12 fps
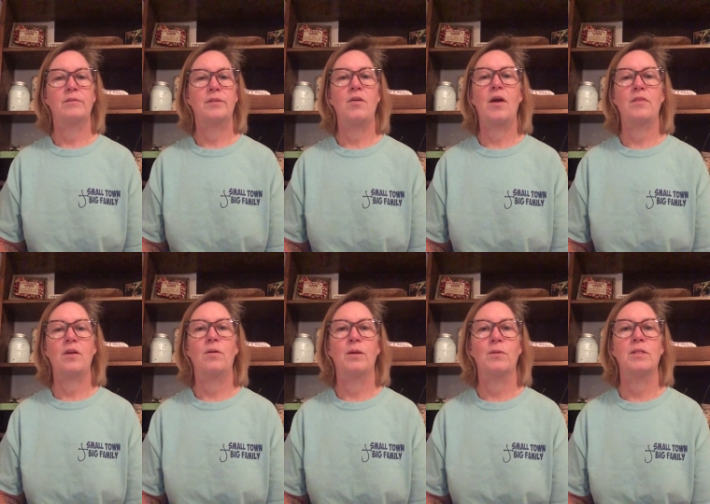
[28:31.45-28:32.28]
They're not the
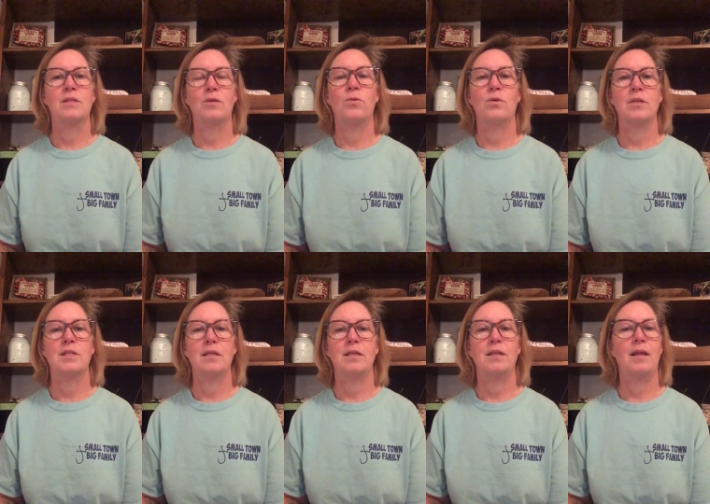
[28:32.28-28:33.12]
only ones in
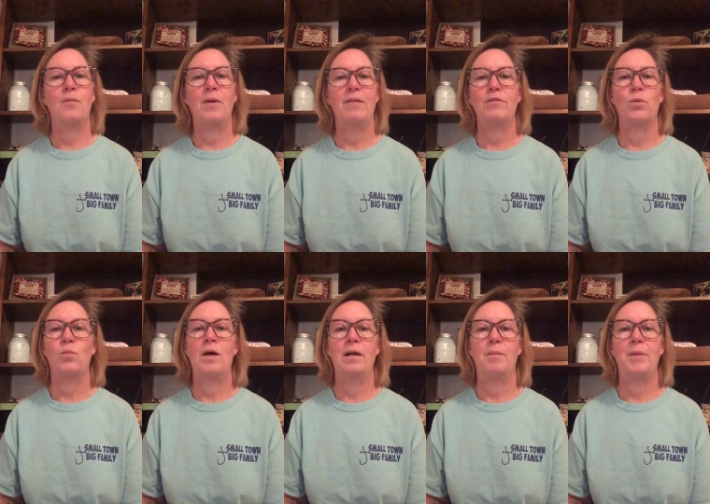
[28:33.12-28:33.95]
quarantine. They don't have to
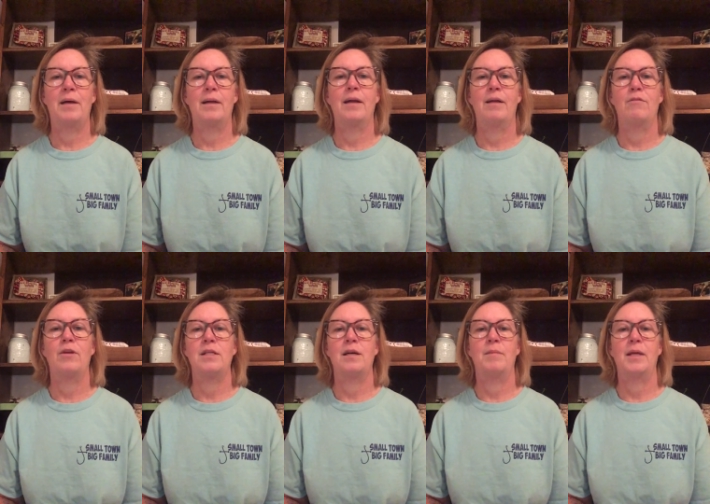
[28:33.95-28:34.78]
whine about it every
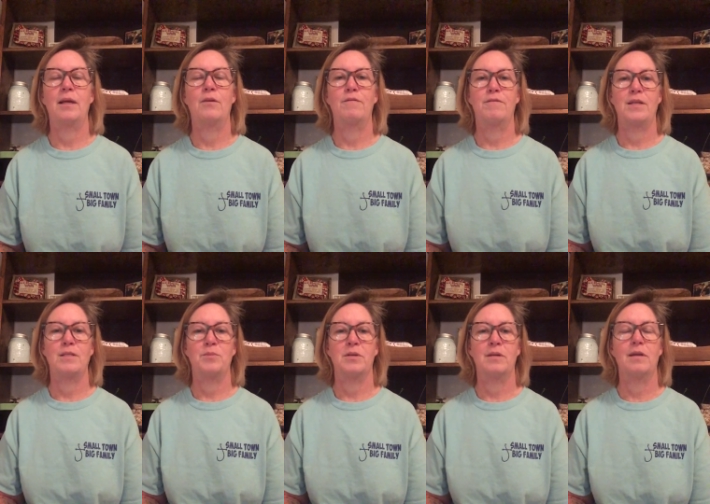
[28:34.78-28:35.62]
time they get on
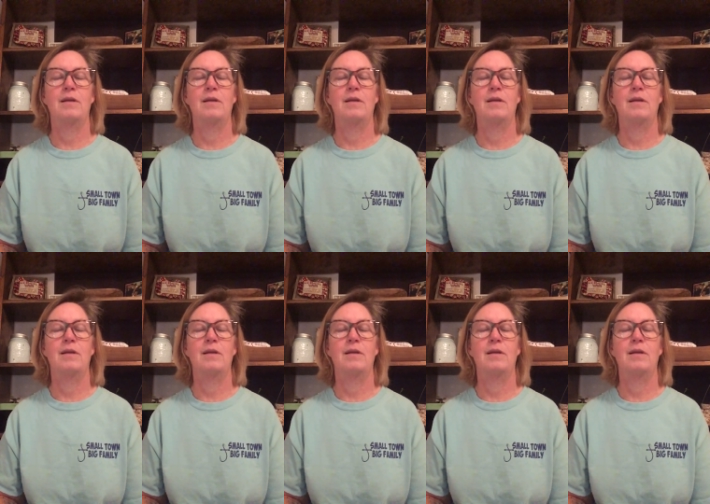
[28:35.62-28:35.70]
Facebook.